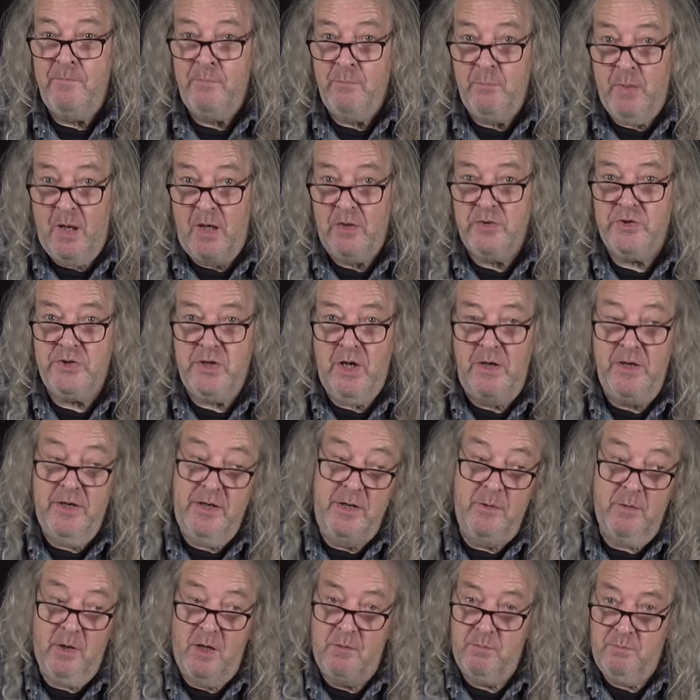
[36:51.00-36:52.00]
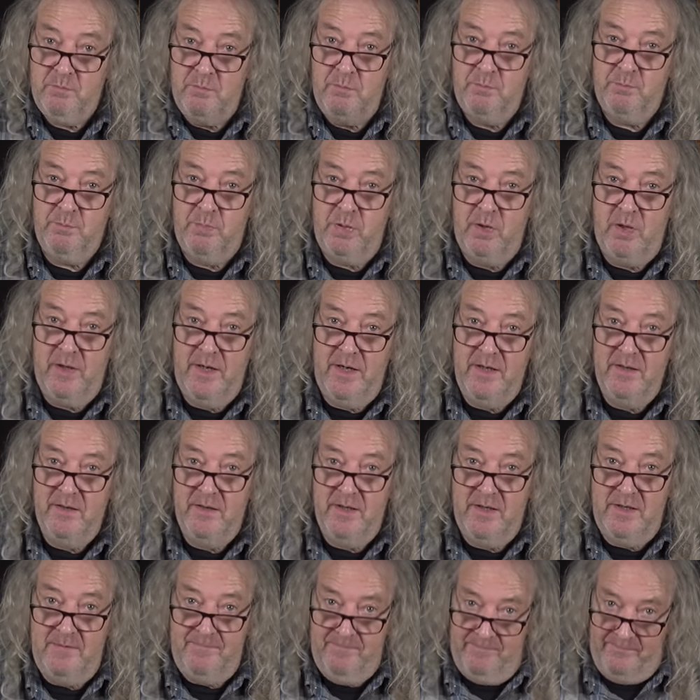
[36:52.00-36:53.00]
But I'll show you, I'll put in
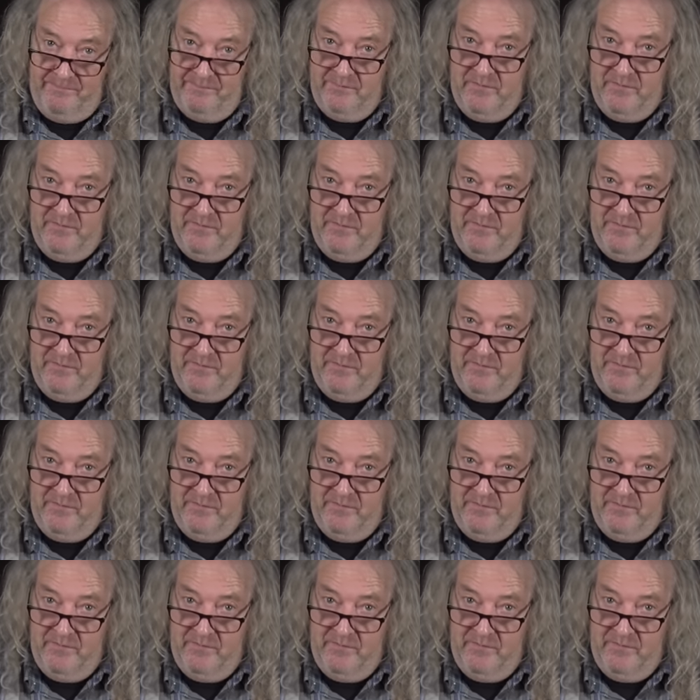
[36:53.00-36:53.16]
the,